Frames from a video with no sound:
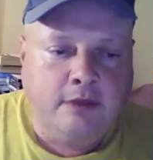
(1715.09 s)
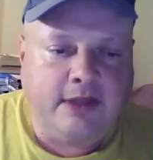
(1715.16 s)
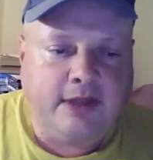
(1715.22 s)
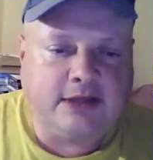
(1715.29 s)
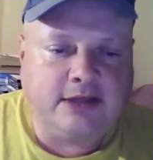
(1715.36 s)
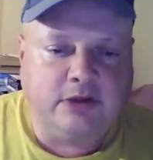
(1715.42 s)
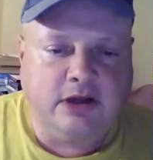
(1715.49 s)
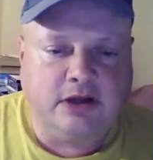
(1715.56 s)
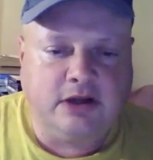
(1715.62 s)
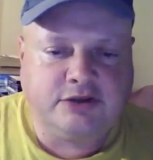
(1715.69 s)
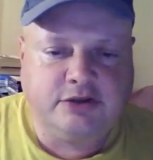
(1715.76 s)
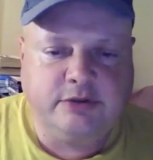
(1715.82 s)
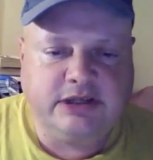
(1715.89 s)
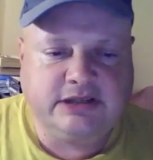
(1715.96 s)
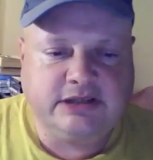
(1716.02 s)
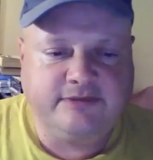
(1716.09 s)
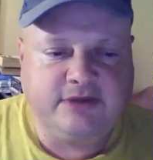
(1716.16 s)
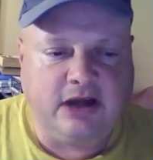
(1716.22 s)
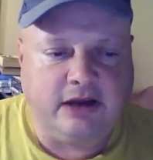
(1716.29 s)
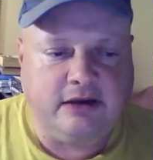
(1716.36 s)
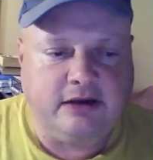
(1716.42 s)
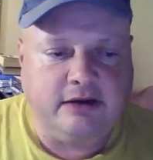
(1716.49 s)
That's what the last 2 years have
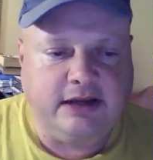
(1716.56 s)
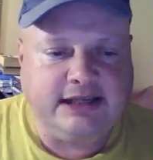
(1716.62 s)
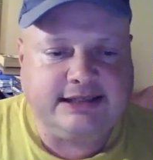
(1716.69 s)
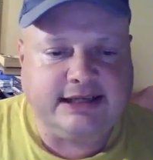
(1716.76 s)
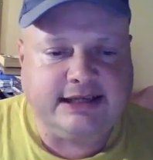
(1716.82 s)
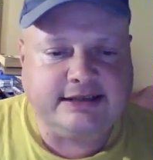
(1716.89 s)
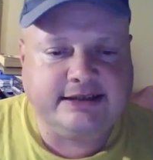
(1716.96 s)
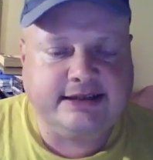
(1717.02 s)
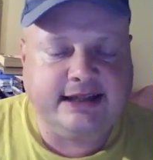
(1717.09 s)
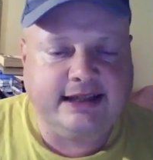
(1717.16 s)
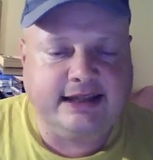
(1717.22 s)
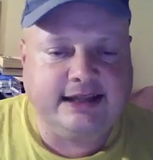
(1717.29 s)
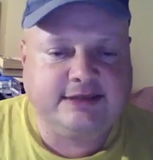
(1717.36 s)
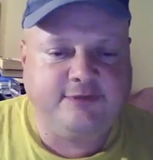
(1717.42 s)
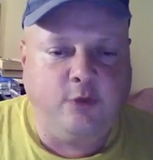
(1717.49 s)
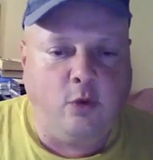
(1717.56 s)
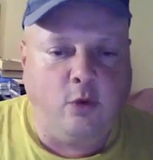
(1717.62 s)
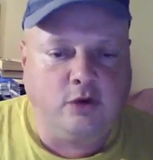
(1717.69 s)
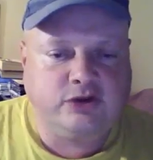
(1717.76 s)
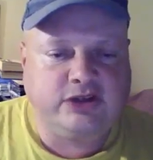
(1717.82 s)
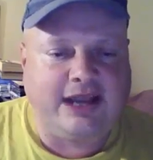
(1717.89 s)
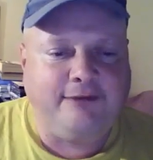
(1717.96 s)
done. And essentially, it's
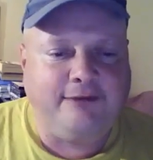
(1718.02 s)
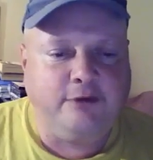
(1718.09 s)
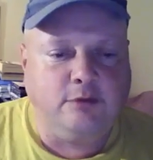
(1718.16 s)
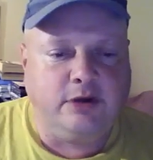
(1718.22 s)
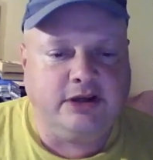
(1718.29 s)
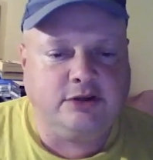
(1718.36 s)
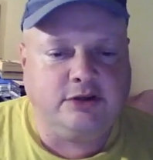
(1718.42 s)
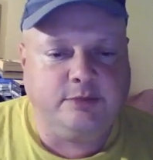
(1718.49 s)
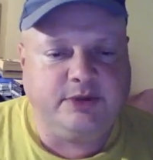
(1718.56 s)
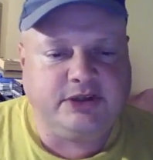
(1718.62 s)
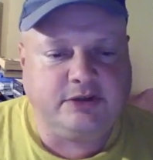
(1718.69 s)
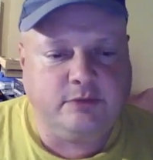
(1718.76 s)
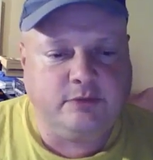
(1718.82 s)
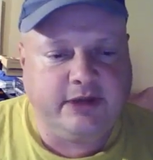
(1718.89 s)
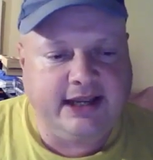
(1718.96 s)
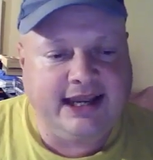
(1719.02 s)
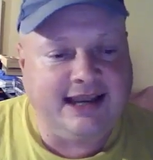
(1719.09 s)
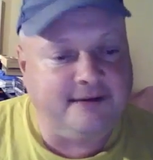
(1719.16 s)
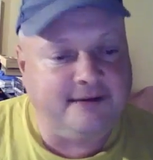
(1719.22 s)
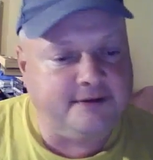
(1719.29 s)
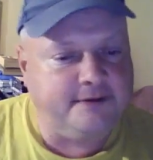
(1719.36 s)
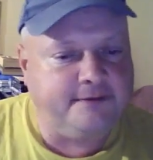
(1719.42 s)
forced everyone into a position where they
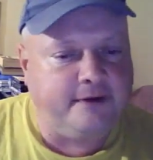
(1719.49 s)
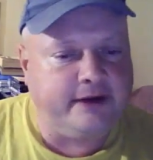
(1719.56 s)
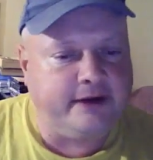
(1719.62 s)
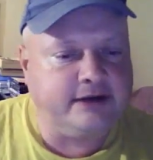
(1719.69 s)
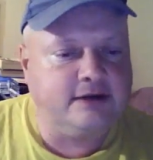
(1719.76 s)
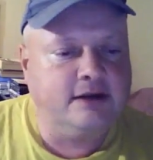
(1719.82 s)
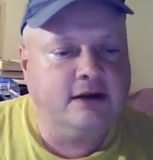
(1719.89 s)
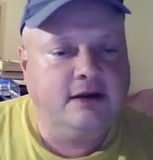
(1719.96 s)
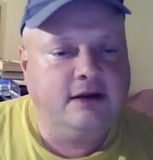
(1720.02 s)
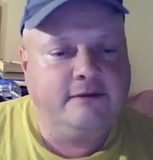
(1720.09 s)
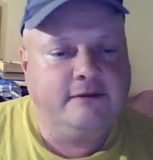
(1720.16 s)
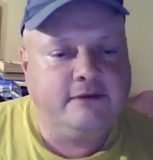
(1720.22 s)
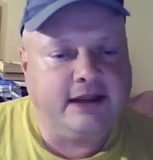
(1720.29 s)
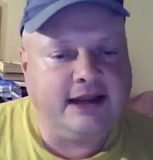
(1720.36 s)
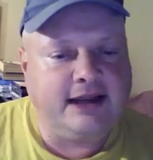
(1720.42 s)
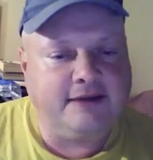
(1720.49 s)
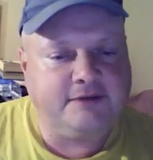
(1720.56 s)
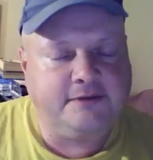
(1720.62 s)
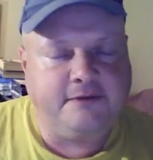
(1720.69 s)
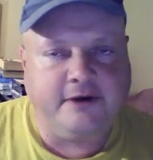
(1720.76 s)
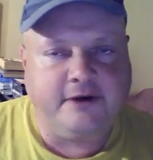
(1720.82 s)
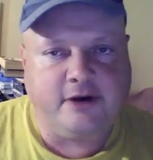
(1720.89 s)
have to fight. They have
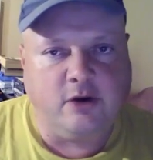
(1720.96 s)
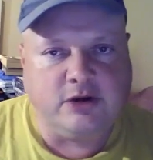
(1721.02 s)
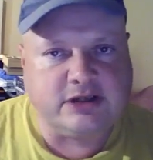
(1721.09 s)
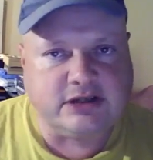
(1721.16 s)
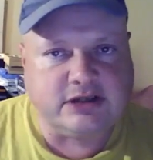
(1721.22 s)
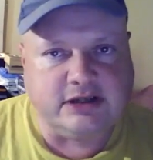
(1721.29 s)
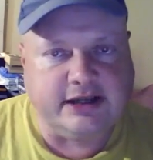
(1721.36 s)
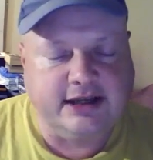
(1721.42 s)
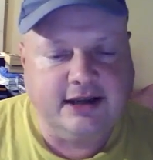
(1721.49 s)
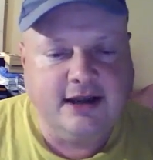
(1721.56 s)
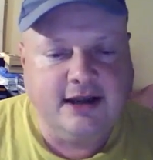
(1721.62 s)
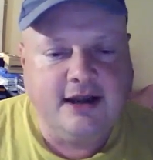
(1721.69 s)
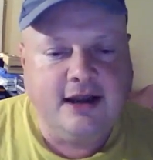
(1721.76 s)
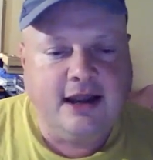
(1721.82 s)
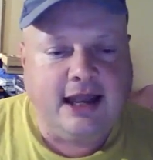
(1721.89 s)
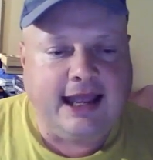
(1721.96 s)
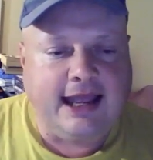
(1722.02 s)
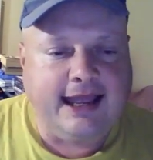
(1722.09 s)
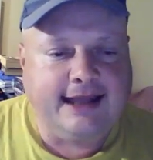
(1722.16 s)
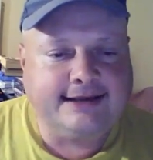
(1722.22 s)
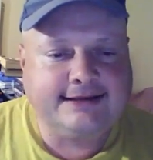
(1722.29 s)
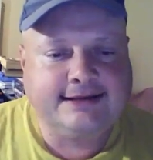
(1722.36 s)
to fight honestly.
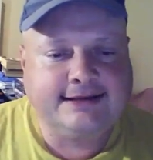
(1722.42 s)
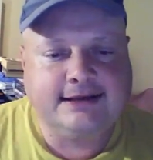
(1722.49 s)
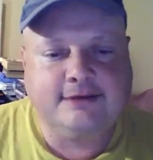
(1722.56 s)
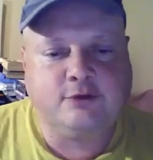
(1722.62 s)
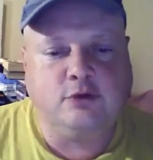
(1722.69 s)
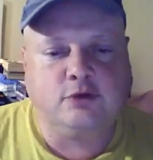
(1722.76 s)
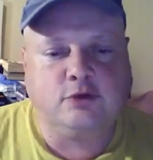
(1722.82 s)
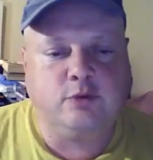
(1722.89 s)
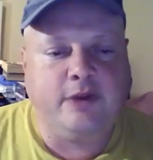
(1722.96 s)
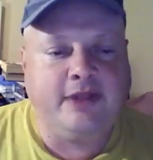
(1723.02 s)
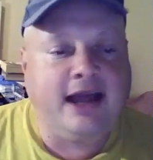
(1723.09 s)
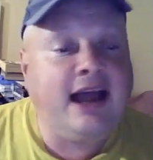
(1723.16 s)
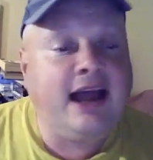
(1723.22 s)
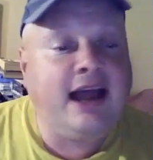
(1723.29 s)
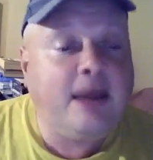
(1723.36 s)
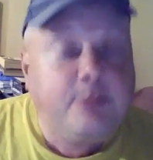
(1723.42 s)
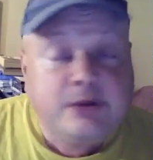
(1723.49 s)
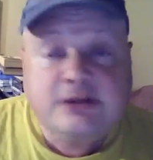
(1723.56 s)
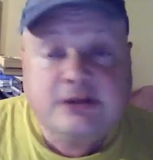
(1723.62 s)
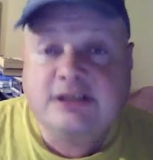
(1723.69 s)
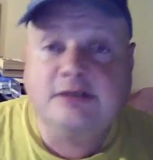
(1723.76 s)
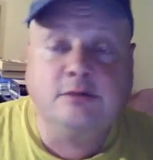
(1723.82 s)
And of course, when that
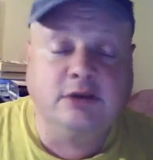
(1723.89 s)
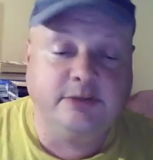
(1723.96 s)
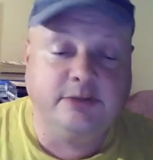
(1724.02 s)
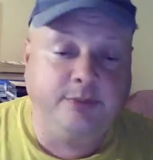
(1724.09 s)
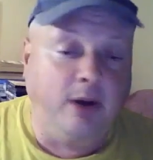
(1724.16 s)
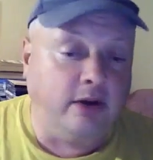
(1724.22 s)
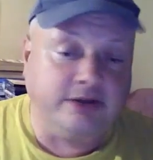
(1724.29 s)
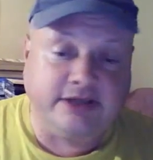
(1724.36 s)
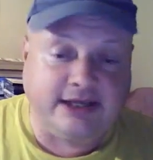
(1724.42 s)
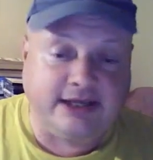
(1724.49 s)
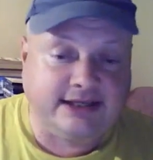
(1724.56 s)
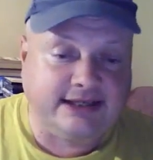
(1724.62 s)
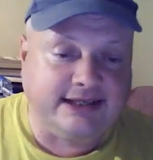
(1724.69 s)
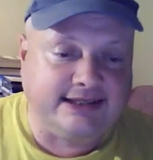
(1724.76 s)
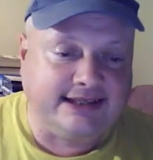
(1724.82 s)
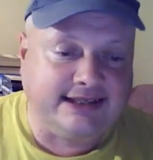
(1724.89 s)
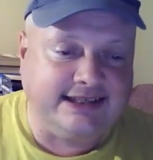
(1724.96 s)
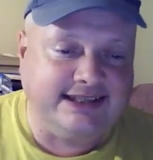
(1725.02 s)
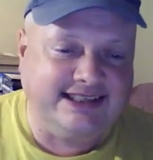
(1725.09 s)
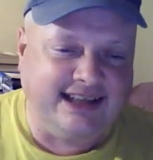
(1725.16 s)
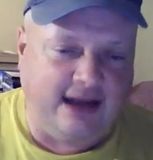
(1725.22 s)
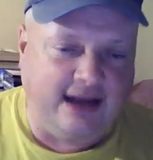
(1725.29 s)
happens in the world of politics, it's a
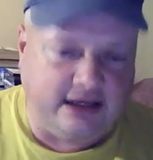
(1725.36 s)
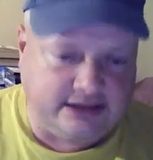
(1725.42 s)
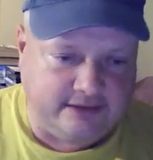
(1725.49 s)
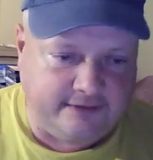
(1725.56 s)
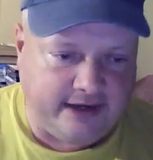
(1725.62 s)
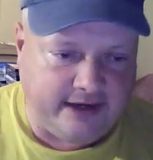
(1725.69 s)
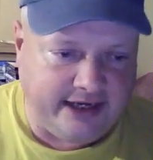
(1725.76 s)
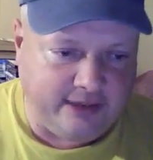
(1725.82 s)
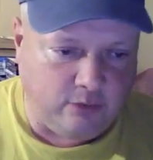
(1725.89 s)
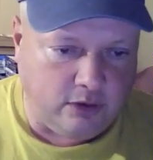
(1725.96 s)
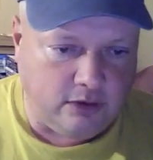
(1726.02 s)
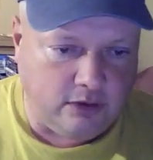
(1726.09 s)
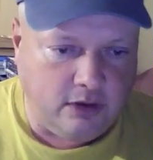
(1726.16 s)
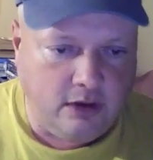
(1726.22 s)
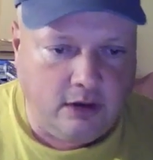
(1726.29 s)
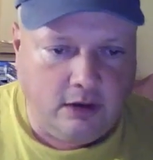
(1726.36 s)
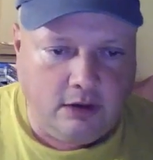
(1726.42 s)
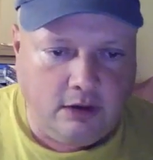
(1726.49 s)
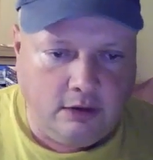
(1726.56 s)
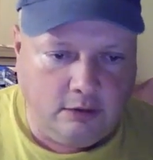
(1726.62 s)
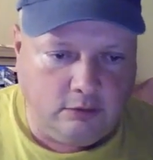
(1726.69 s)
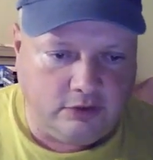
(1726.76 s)
disaster for anyone
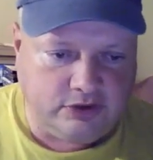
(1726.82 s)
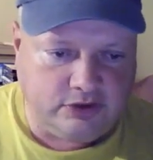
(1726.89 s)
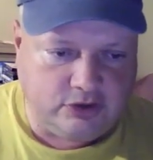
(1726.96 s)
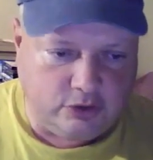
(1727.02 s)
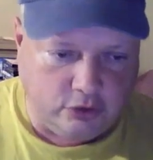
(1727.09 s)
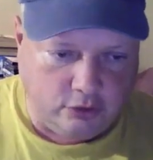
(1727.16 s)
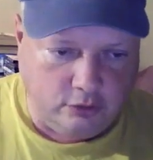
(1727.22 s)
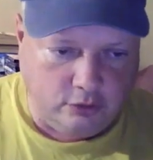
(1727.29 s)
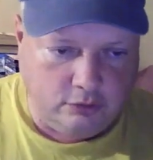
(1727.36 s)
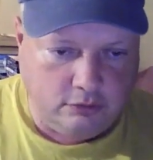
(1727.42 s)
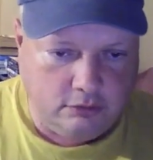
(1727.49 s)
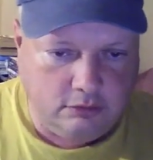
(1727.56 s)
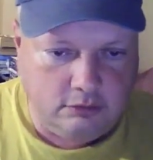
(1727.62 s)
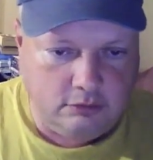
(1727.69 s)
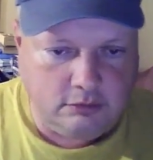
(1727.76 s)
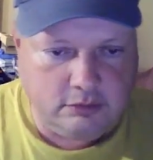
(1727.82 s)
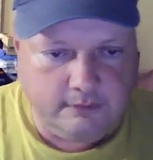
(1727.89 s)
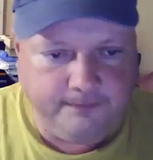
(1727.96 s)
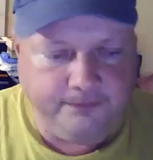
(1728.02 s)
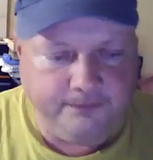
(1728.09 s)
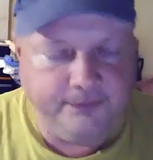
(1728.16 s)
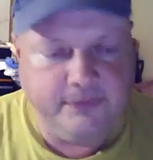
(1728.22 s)
who wants to
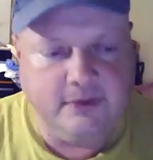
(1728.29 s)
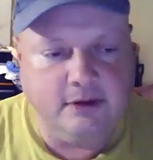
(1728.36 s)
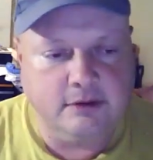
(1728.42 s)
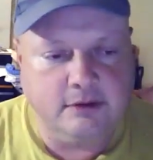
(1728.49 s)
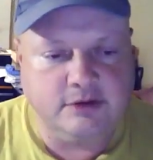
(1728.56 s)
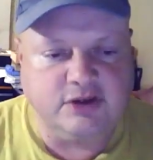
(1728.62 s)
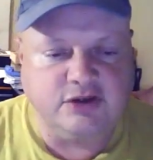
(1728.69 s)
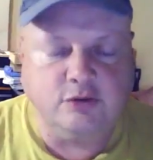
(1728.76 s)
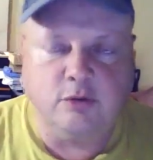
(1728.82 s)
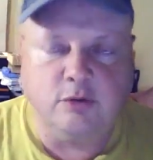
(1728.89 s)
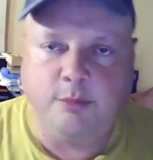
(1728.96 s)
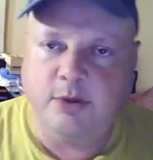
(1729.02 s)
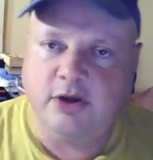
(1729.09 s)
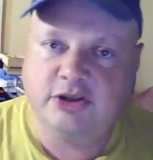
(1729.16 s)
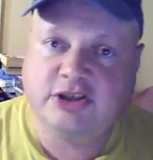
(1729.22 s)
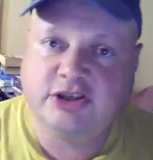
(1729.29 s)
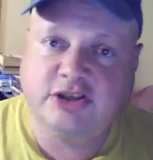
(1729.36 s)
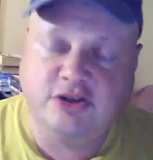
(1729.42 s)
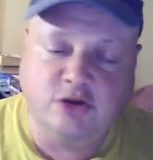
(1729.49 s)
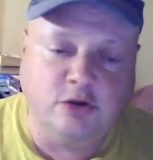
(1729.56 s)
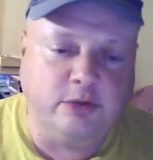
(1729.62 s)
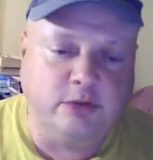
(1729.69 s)
do what
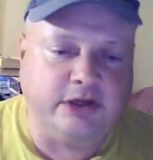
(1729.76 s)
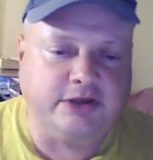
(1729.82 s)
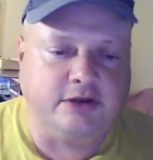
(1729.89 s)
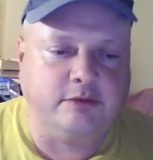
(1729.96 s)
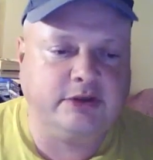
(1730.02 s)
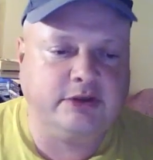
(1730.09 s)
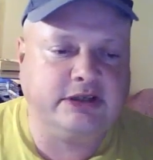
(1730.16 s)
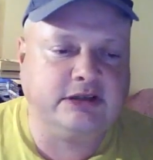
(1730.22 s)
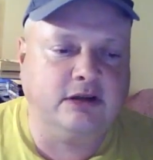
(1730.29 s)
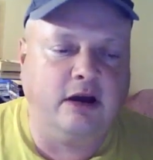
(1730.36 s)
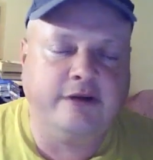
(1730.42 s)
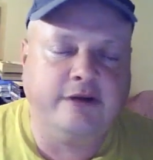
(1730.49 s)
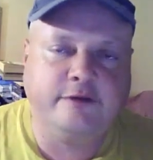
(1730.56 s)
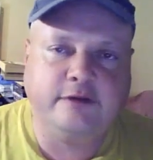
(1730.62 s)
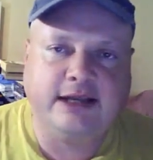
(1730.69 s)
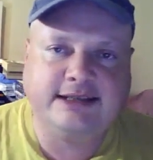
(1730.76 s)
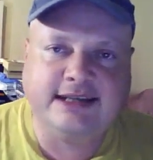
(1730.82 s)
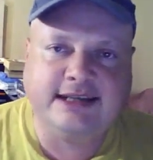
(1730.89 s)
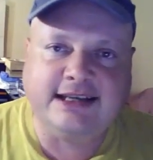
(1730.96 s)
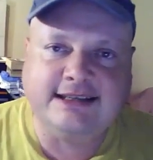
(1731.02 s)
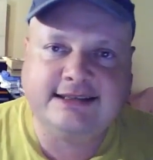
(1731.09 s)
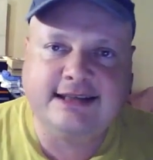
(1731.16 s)
politicians normally do, which is lie through their
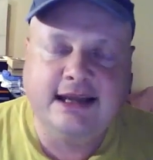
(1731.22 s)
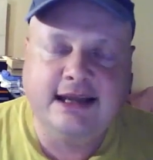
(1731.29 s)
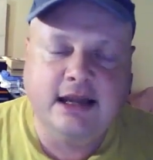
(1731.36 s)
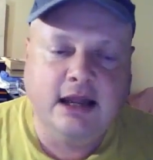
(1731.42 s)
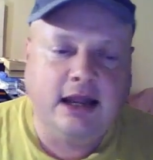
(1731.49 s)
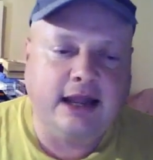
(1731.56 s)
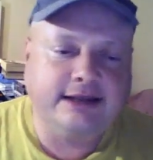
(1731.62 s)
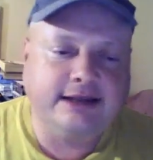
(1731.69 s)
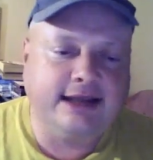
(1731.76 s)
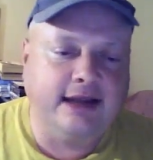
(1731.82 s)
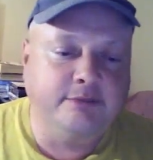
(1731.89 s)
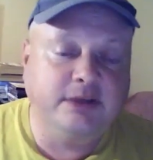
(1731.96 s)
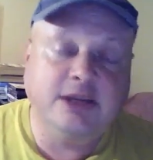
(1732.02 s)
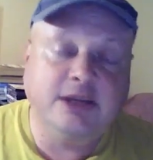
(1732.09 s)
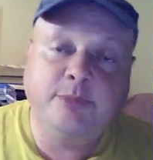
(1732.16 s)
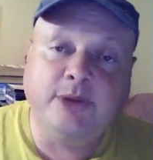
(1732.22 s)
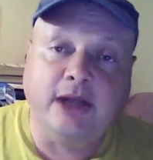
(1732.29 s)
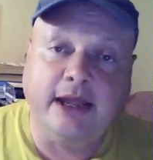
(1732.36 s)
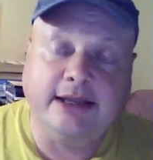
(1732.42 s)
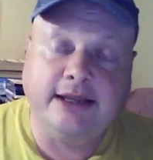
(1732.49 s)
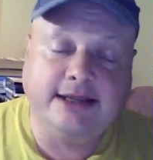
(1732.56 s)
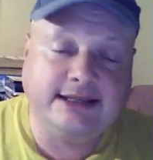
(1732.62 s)
teeth and
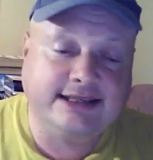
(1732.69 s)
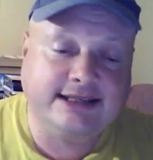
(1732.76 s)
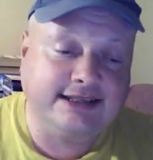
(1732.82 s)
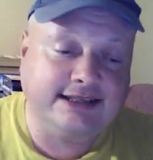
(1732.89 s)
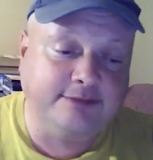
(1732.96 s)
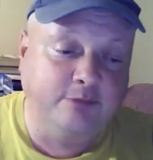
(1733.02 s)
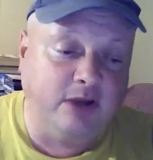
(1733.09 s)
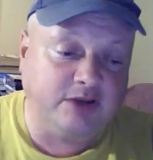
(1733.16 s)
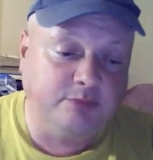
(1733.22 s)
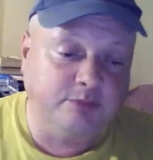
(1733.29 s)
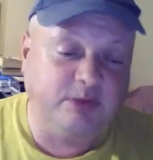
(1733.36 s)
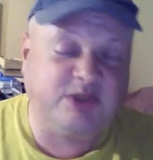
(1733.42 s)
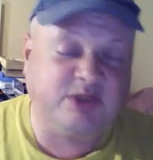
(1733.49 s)
manipulate. It's much